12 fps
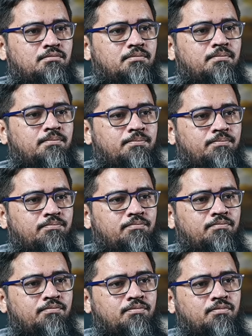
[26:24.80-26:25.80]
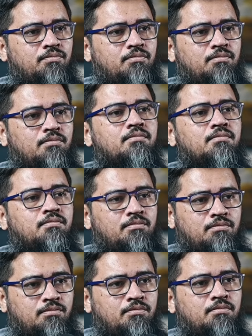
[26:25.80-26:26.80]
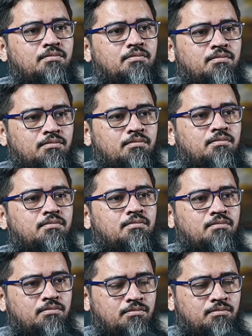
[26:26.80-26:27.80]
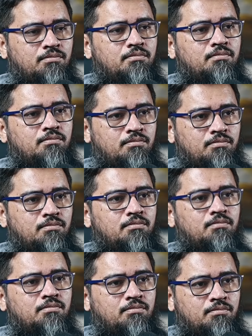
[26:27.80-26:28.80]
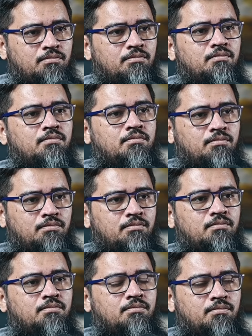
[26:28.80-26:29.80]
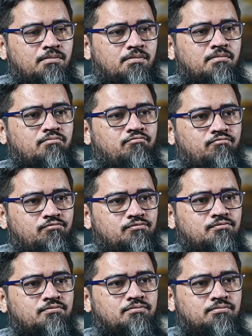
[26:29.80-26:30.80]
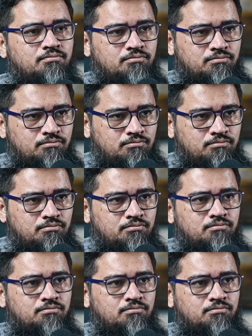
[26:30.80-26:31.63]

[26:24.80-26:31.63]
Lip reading: (not speaking)